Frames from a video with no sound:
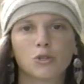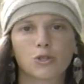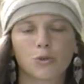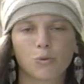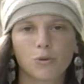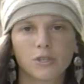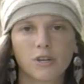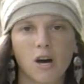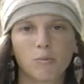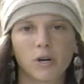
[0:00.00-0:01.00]
screw the
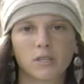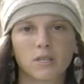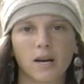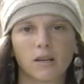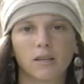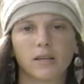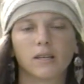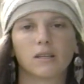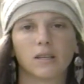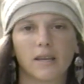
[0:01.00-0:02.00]
top on
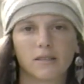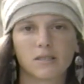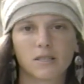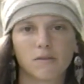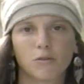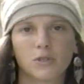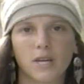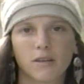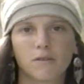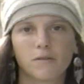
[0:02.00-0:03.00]
tightly, let it sit for
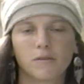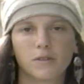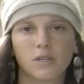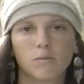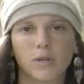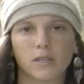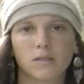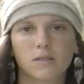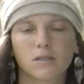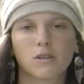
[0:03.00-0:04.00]
10 to 15
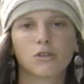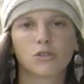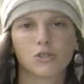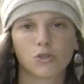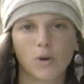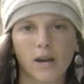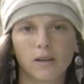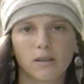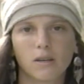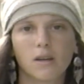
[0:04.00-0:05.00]
minutes, strain
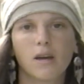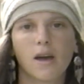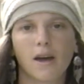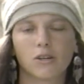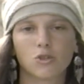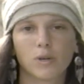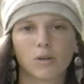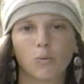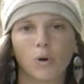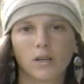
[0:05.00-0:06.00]
it, and
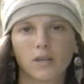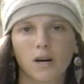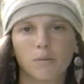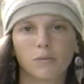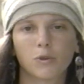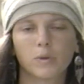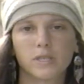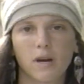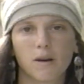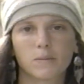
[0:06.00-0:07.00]
drink one cup
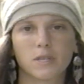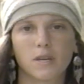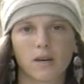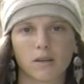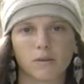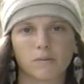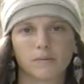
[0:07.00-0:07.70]
three times a day.